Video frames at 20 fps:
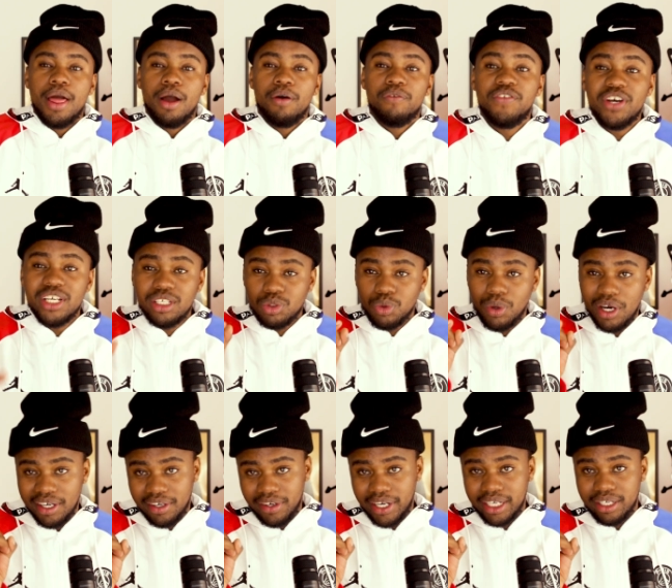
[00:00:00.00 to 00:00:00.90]
First
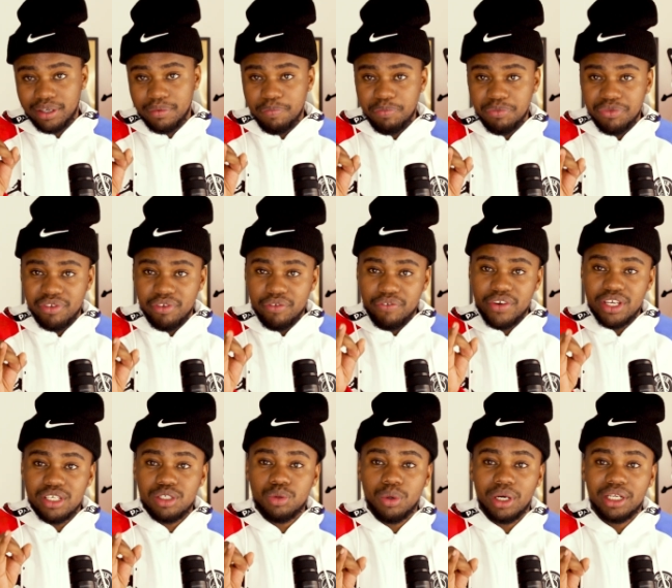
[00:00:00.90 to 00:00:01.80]
one, right?
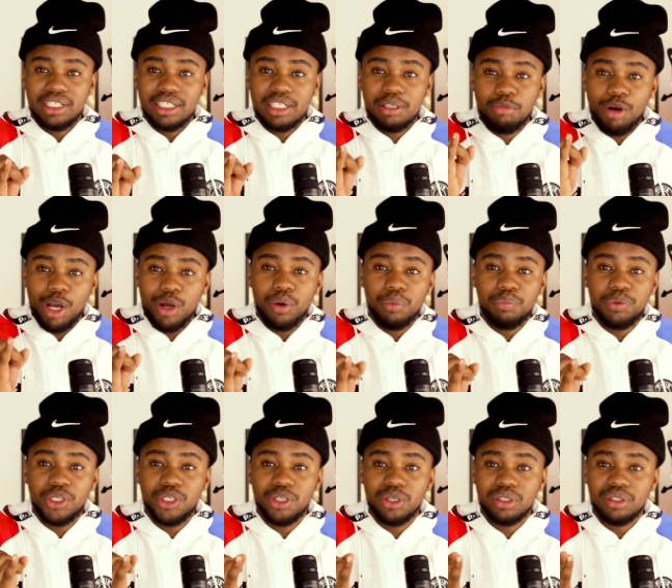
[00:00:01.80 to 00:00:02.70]
First one, in my
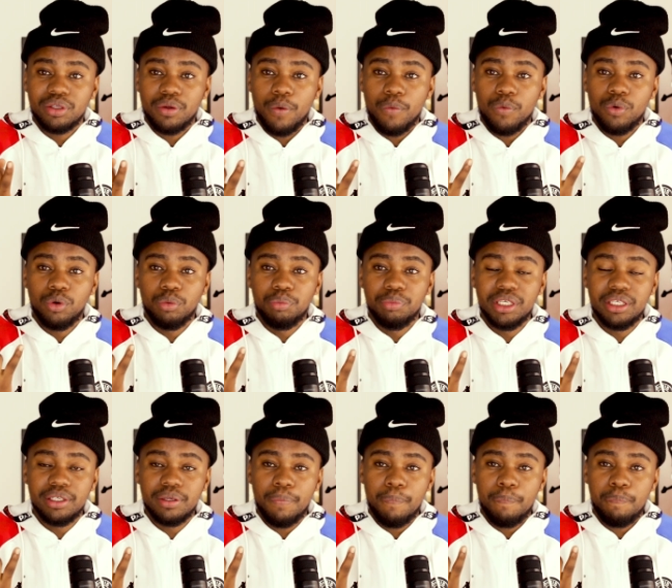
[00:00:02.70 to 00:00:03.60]
opinion, will
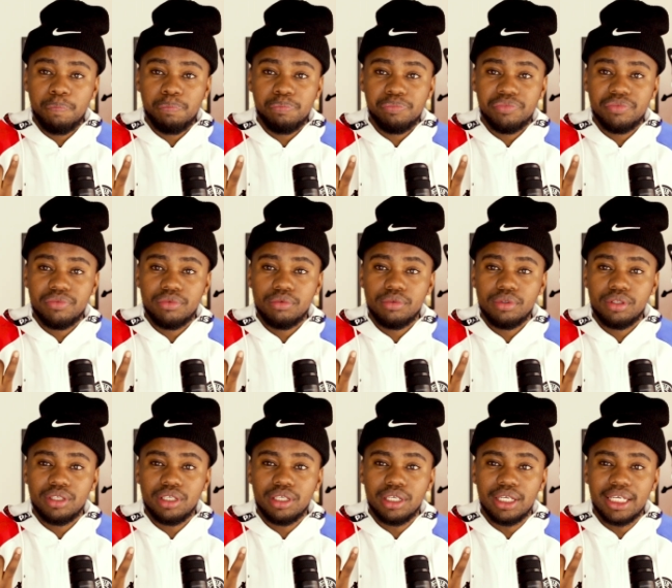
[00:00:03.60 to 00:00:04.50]
be
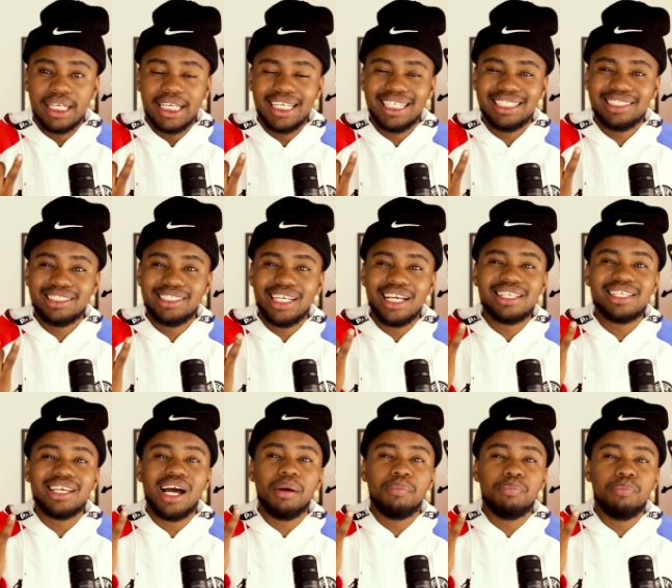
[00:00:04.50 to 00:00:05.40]
it
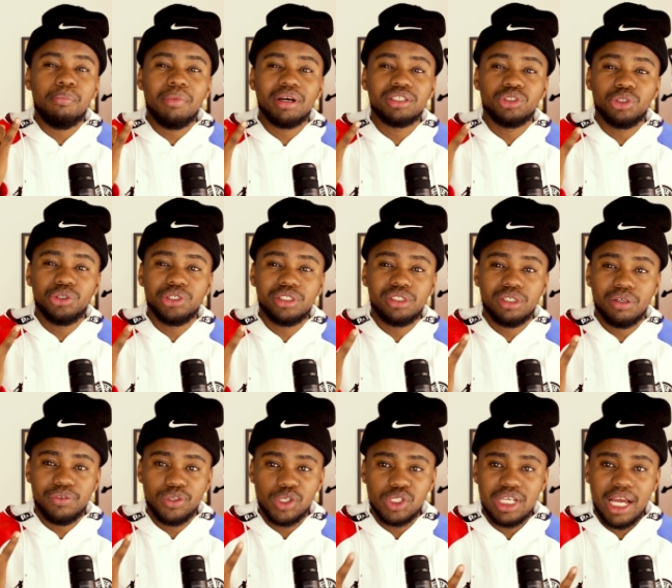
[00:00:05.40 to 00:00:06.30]
takes up majority
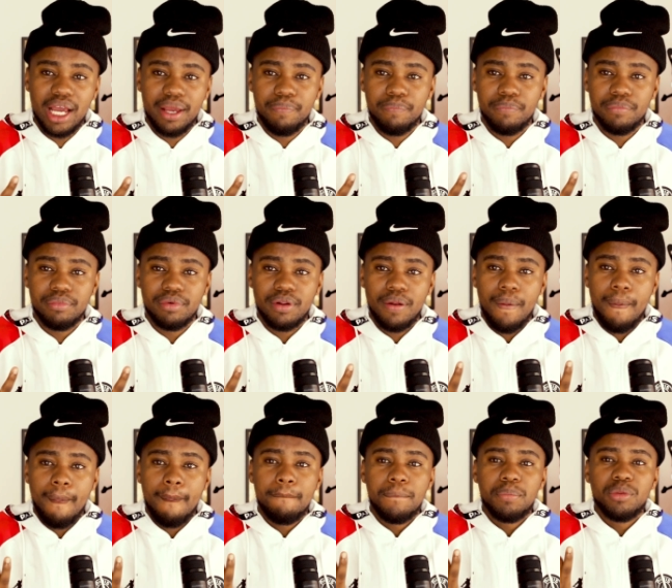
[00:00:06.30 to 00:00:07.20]
of your time.
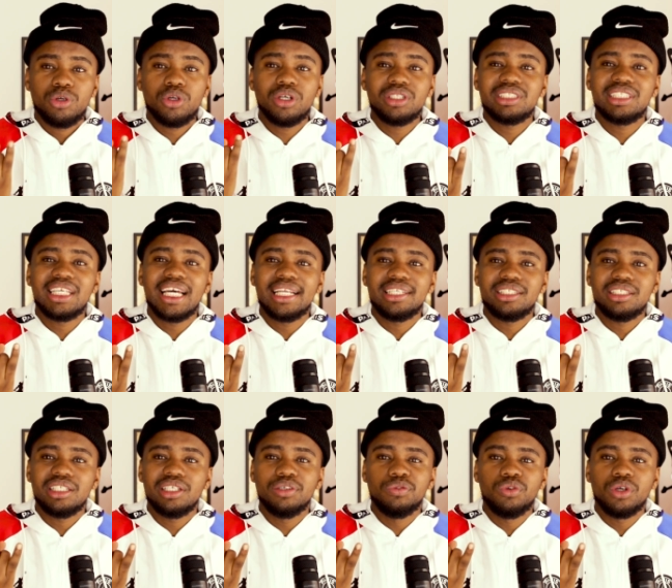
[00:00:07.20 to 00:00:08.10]
Not
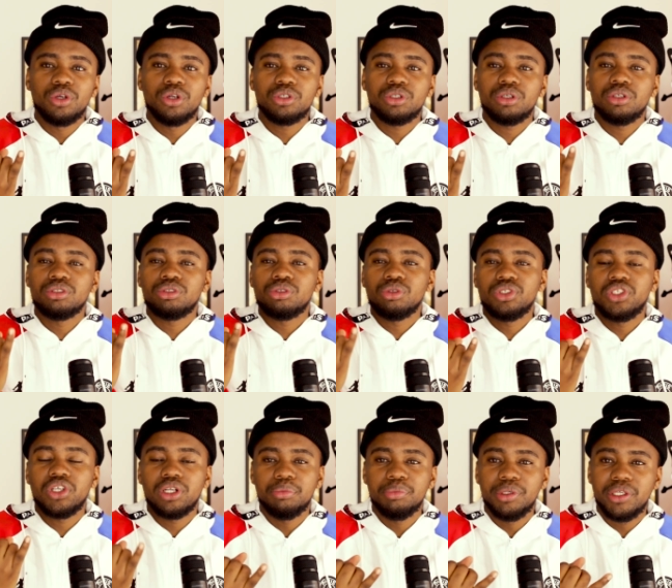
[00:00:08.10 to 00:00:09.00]
that if you're not on
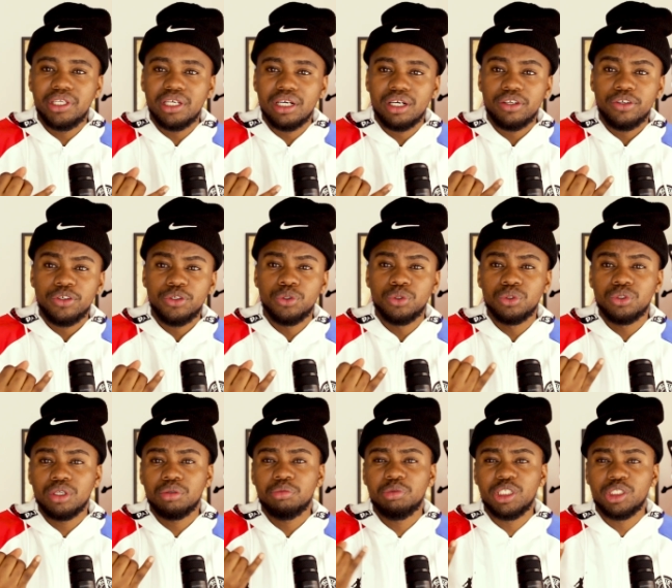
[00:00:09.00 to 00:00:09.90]
social media, you'll
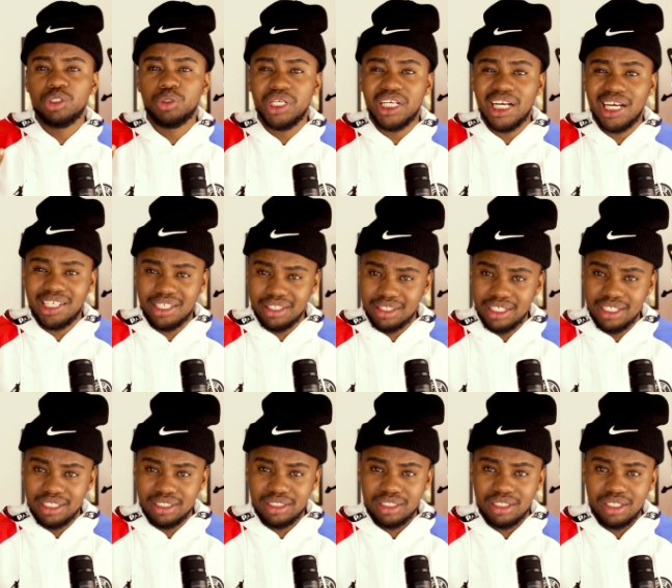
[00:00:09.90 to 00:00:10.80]
not be doing other
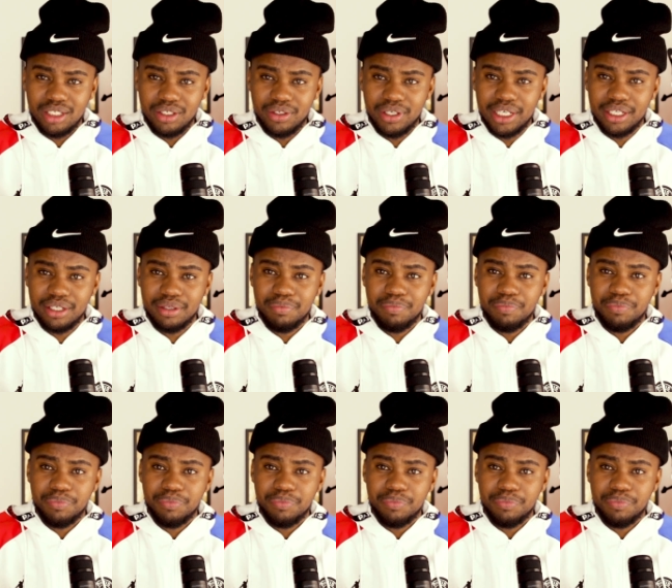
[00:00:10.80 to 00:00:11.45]
things, right?